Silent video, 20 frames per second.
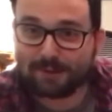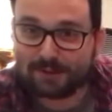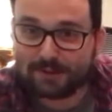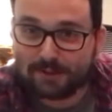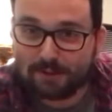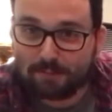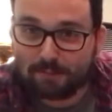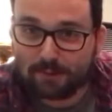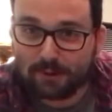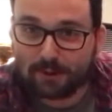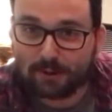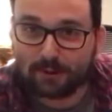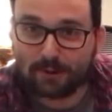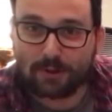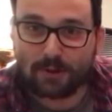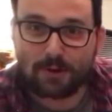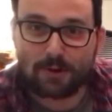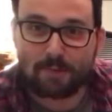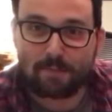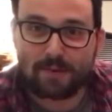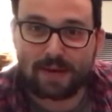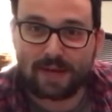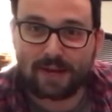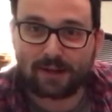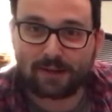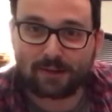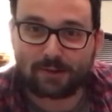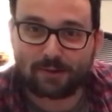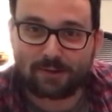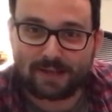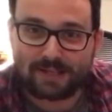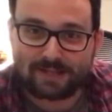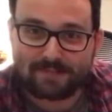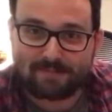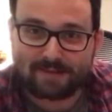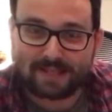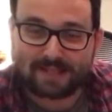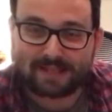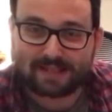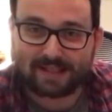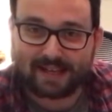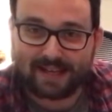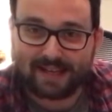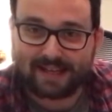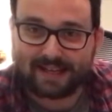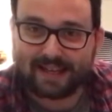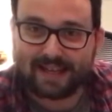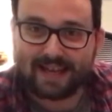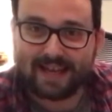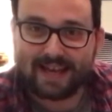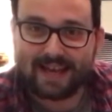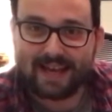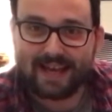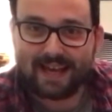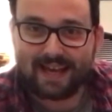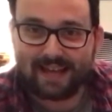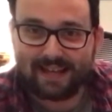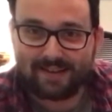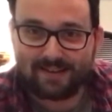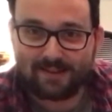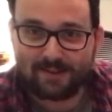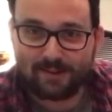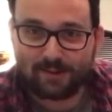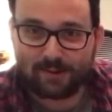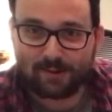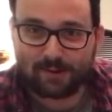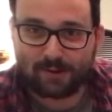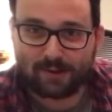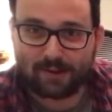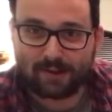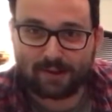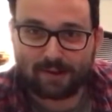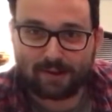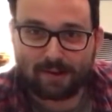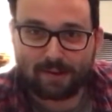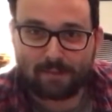to put a little bit of Christmas light into your